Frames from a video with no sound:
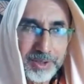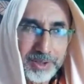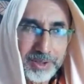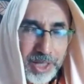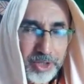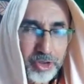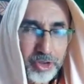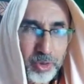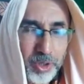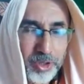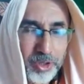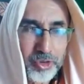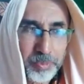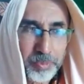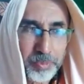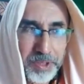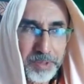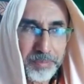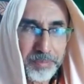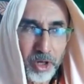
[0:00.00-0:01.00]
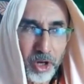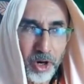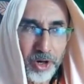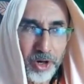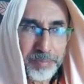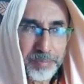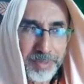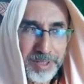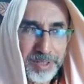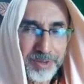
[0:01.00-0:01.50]
That's what Supreme
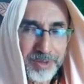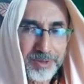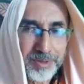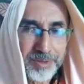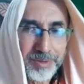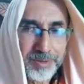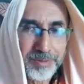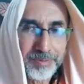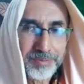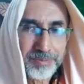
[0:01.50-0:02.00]
Lord means.